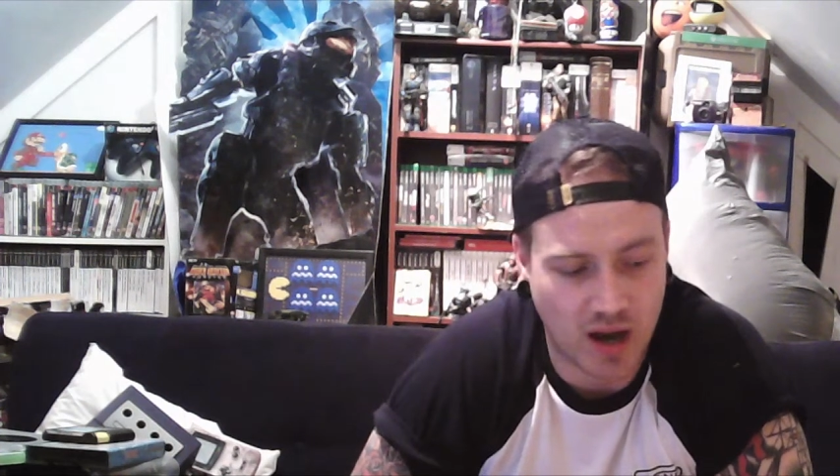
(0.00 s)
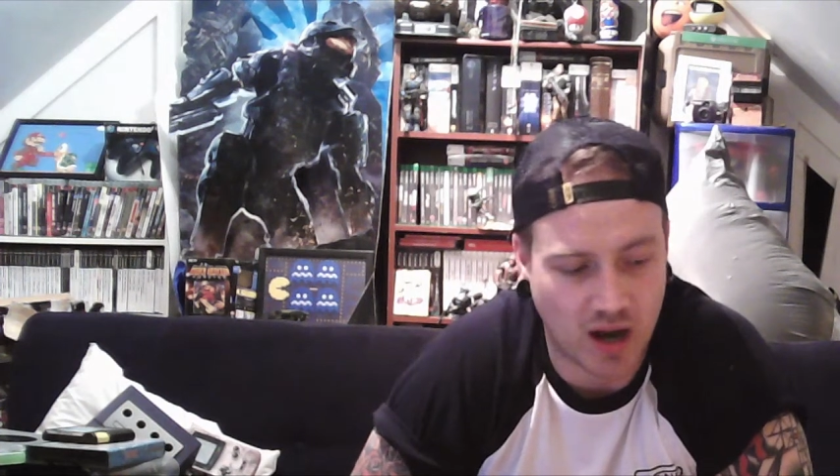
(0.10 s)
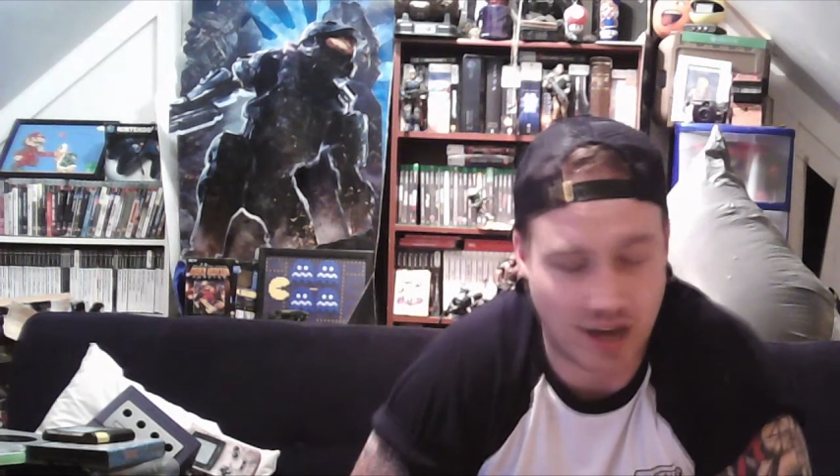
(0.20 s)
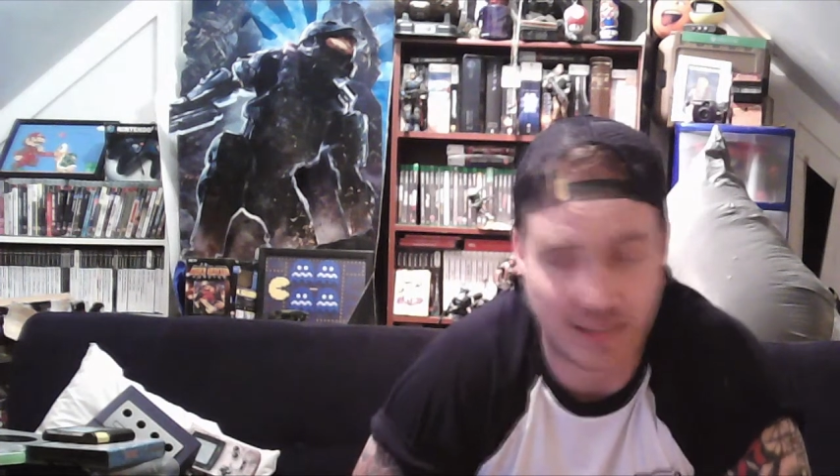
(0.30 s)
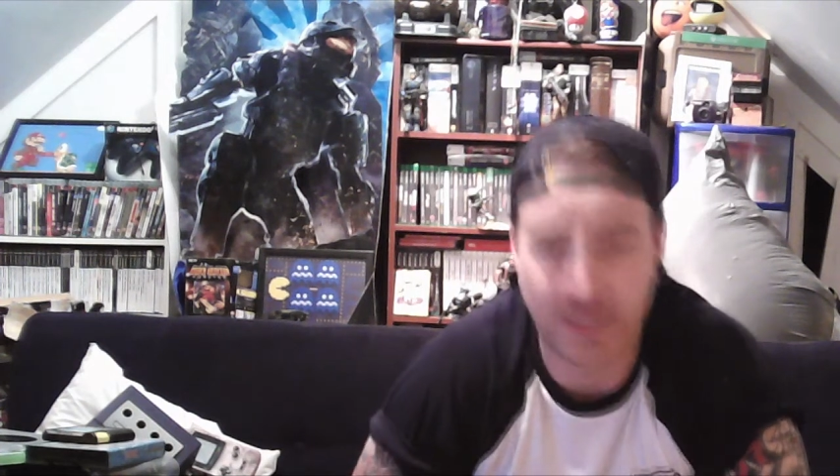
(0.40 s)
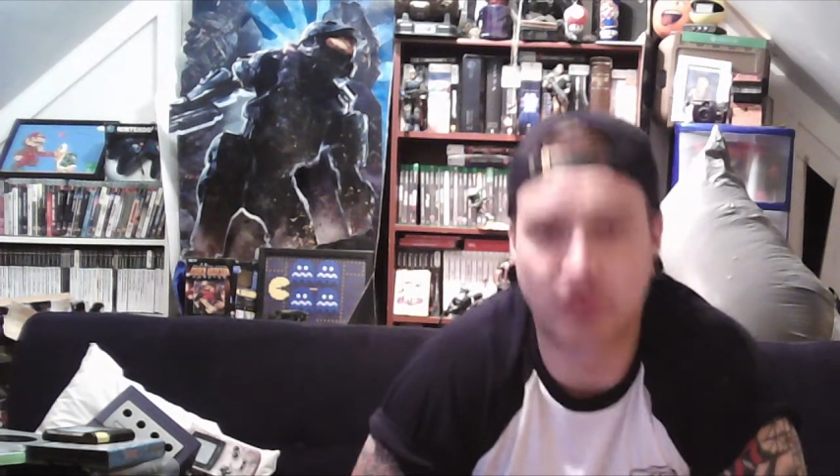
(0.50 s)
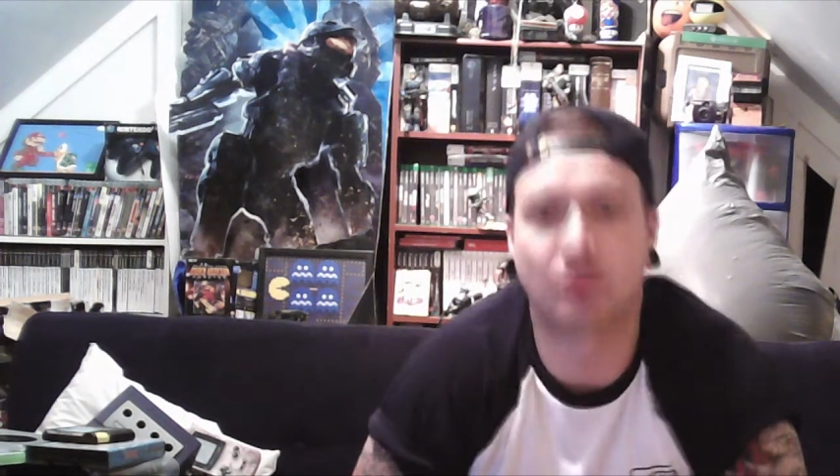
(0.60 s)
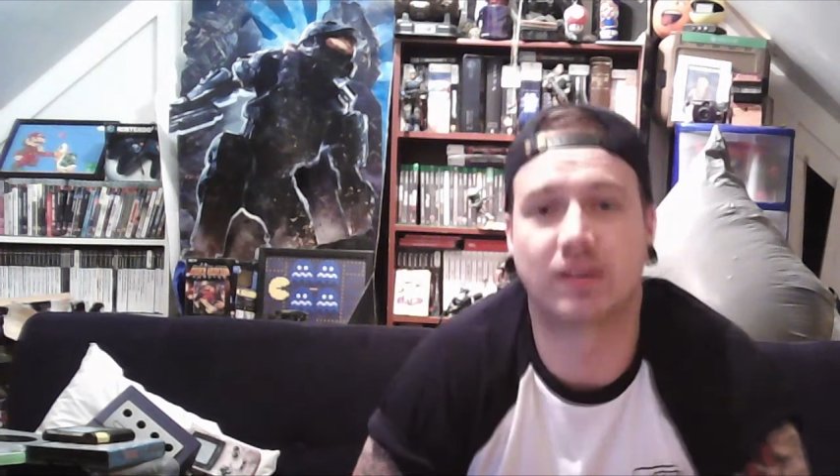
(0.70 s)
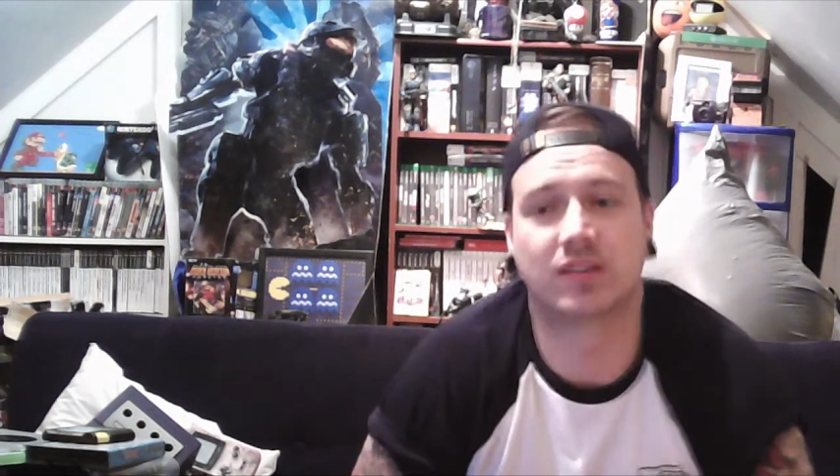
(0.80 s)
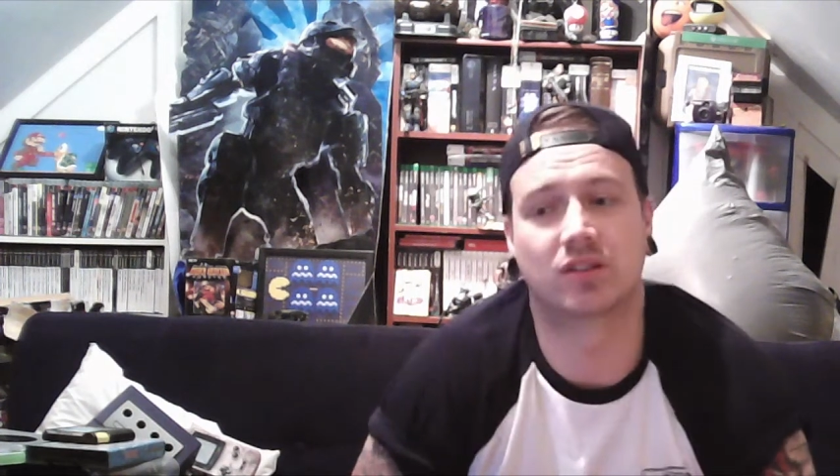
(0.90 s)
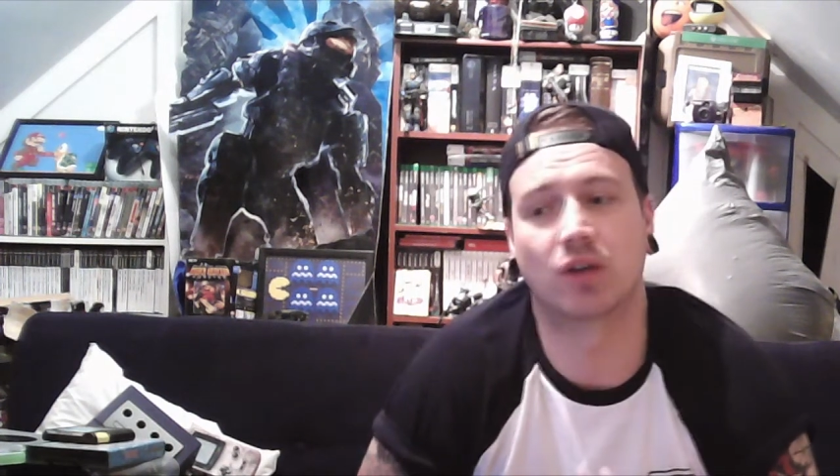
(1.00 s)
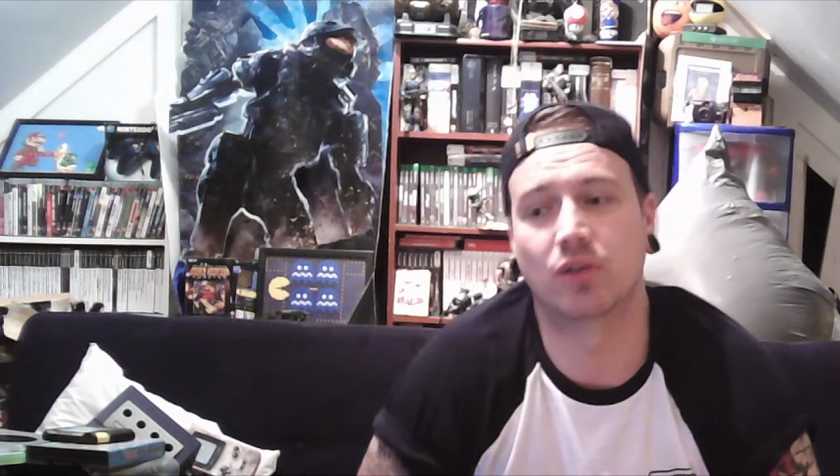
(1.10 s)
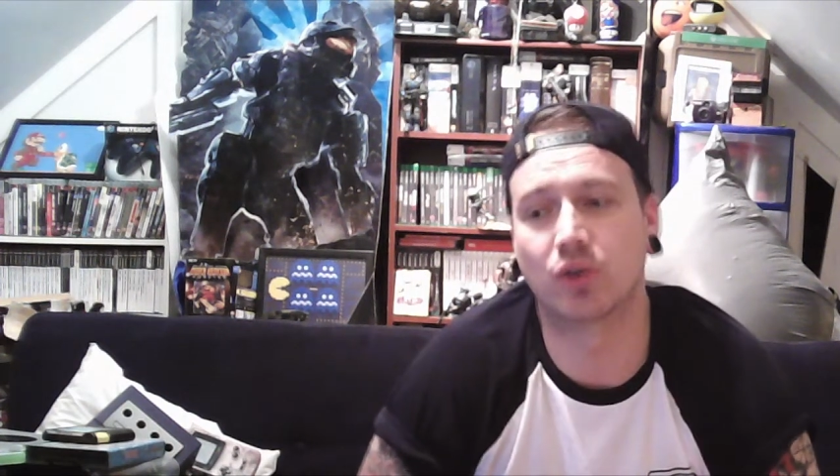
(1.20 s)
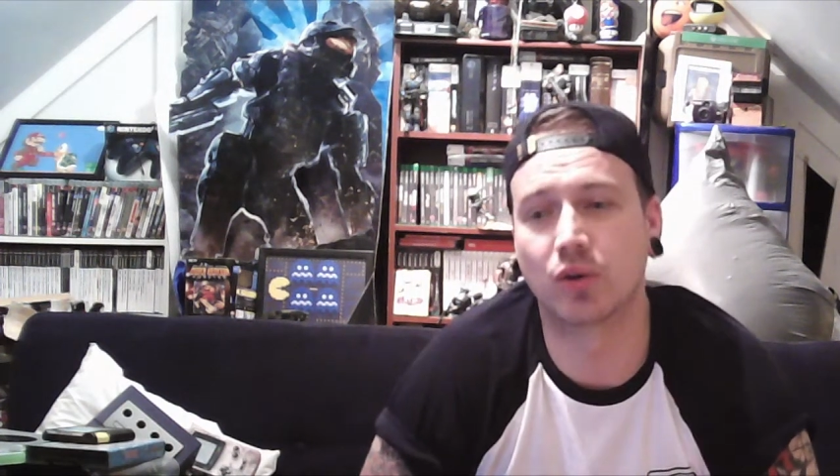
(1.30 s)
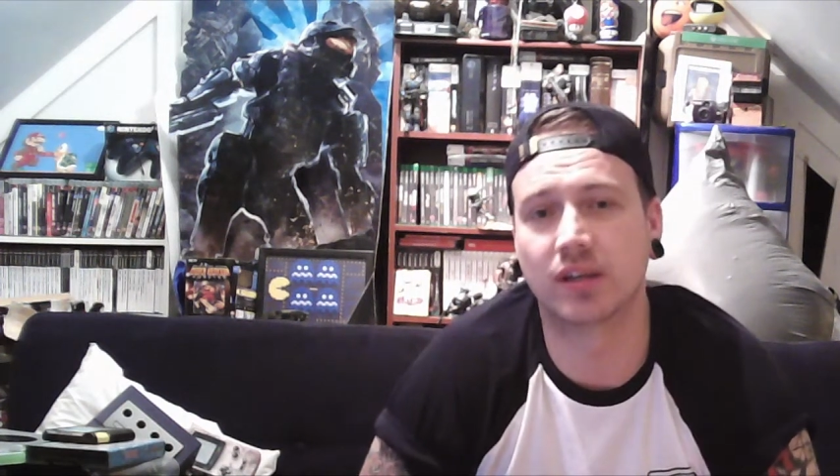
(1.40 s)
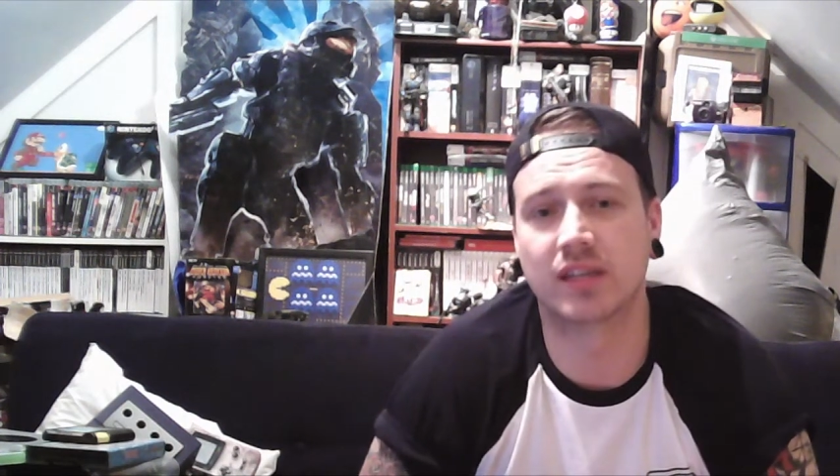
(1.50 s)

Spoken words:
I did already start recording